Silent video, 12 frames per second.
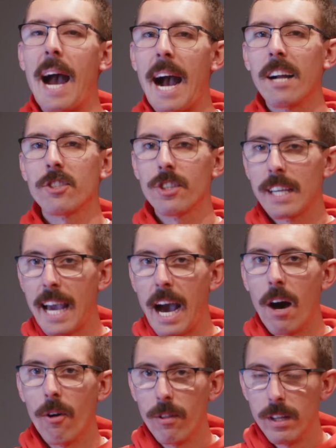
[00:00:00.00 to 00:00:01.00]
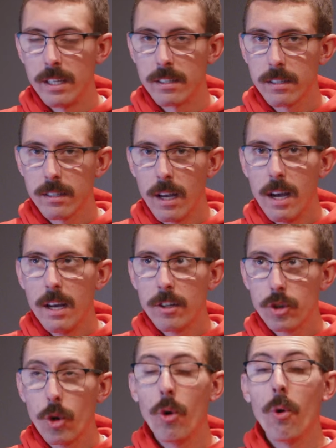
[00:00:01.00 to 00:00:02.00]
actually how this
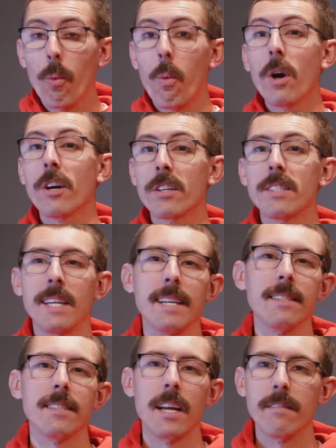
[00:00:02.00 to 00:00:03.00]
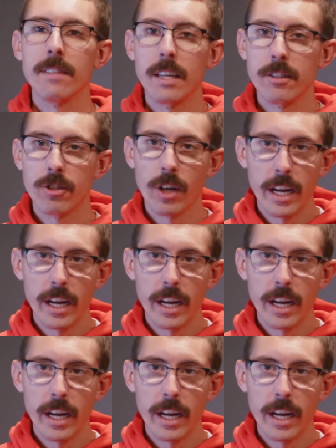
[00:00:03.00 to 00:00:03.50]
tool works inside of Tensor